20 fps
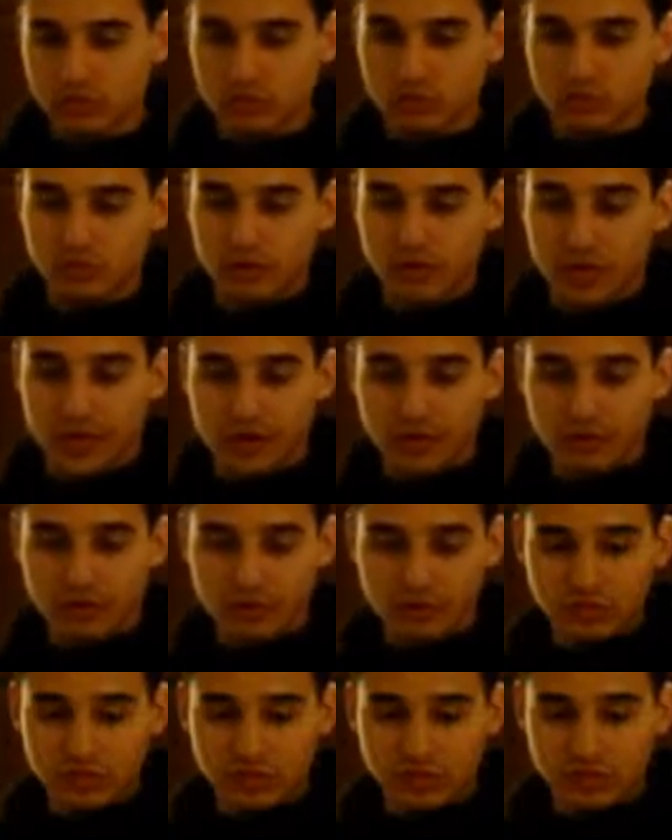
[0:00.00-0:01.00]
So now,
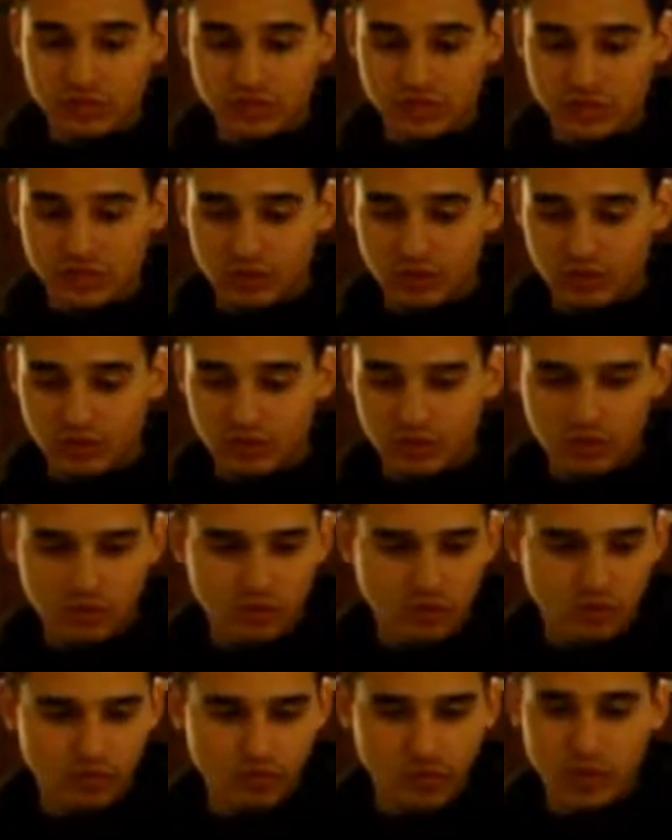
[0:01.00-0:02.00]
as you can see, the
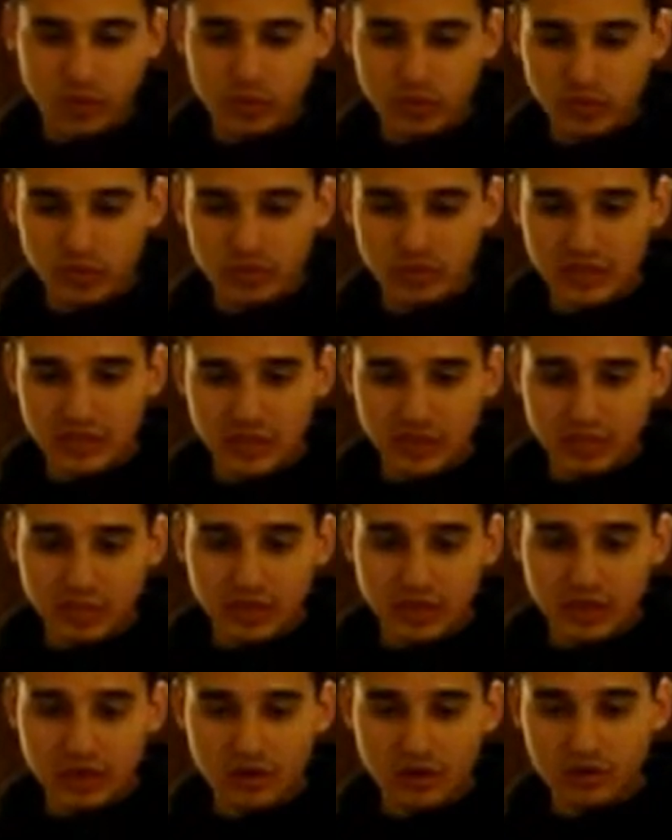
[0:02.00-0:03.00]
vapor is not
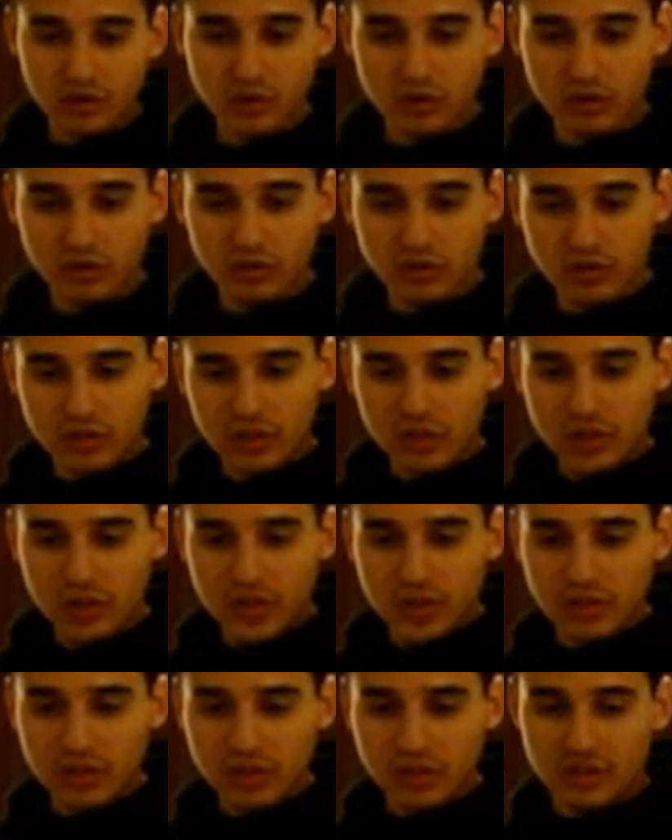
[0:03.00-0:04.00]
coming out anymore,
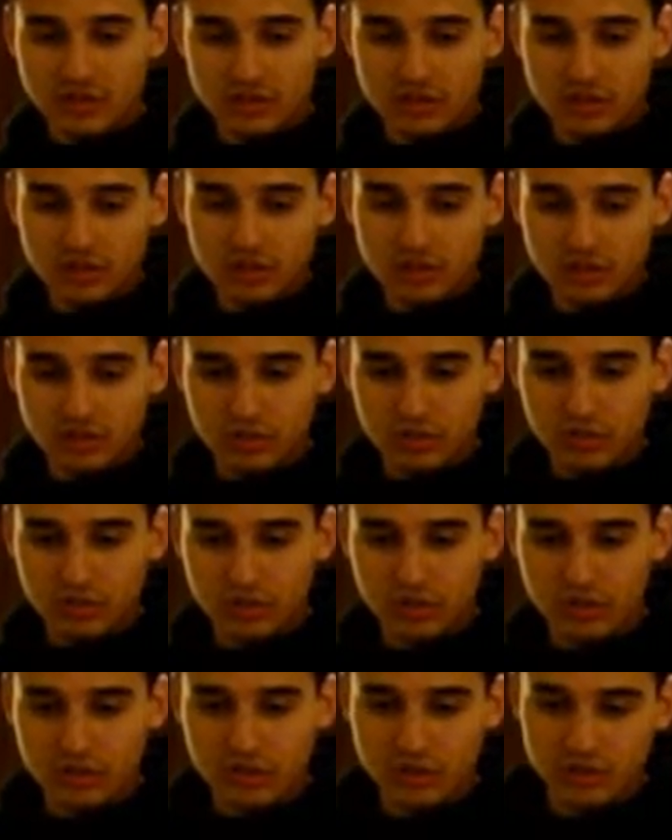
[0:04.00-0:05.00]
and it is
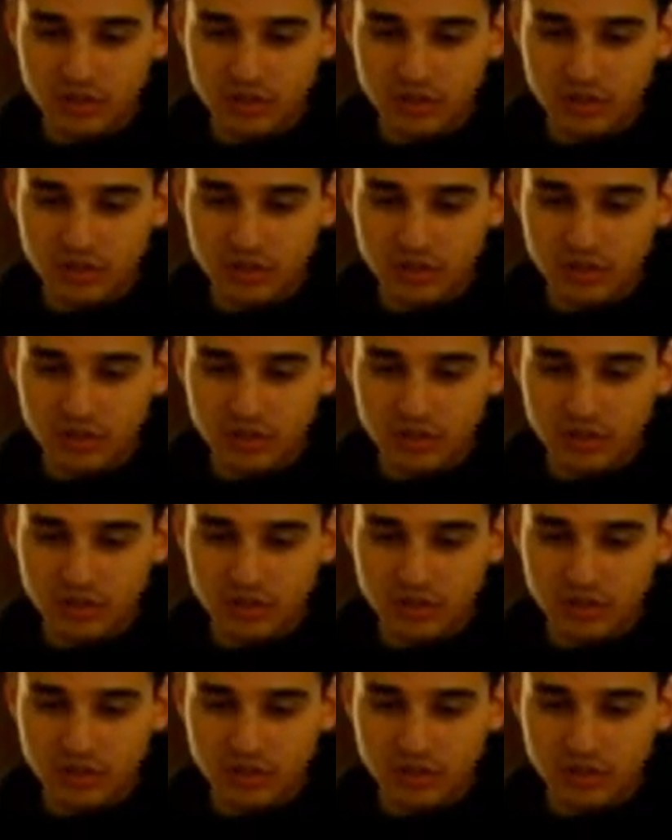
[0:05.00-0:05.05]
under